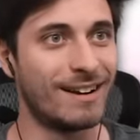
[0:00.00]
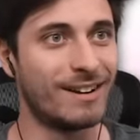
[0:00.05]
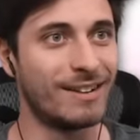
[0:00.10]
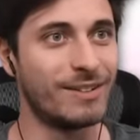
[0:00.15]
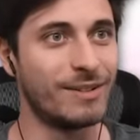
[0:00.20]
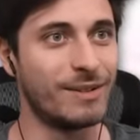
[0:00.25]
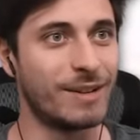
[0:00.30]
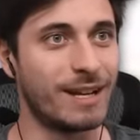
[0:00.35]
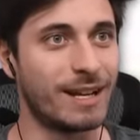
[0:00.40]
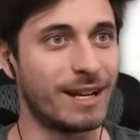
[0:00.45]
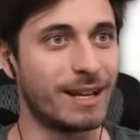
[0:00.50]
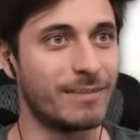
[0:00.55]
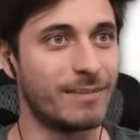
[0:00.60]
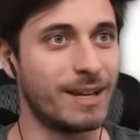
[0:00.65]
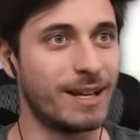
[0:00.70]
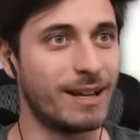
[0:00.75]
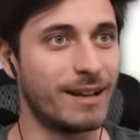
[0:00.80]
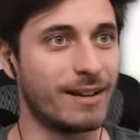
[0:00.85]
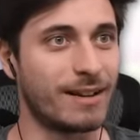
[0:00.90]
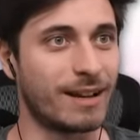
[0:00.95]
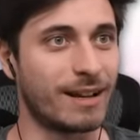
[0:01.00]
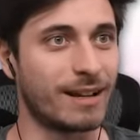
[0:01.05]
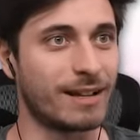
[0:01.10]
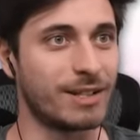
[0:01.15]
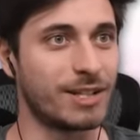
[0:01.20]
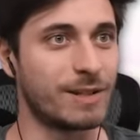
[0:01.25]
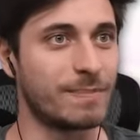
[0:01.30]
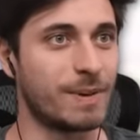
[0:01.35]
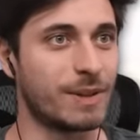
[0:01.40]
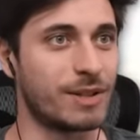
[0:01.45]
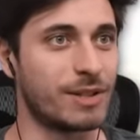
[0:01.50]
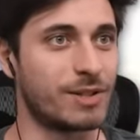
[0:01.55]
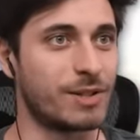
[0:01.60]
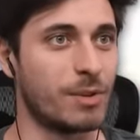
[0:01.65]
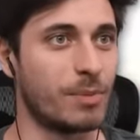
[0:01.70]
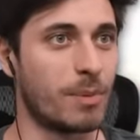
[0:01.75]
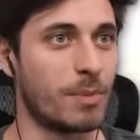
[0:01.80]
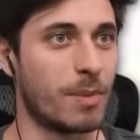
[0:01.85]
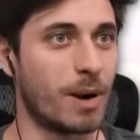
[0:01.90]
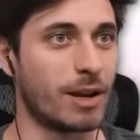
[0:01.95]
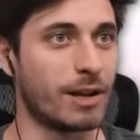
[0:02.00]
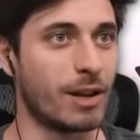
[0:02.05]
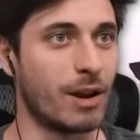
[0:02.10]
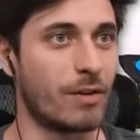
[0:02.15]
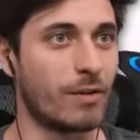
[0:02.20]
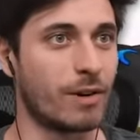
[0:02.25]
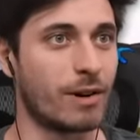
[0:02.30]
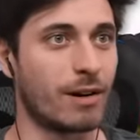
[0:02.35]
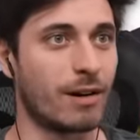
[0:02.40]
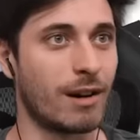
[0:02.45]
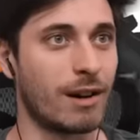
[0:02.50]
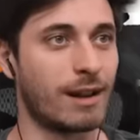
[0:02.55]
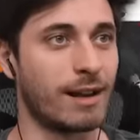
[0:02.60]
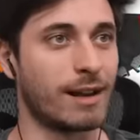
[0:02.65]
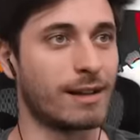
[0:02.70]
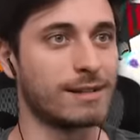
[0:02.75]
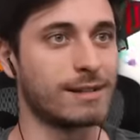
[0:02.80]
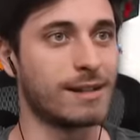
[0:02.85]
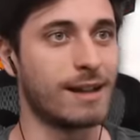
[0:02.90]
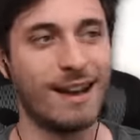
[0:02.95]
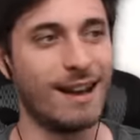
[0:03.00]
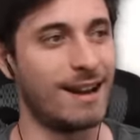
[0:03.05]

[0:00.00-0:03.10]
Are you kidding me? Okay, let's just put the super monkey over here, I guess,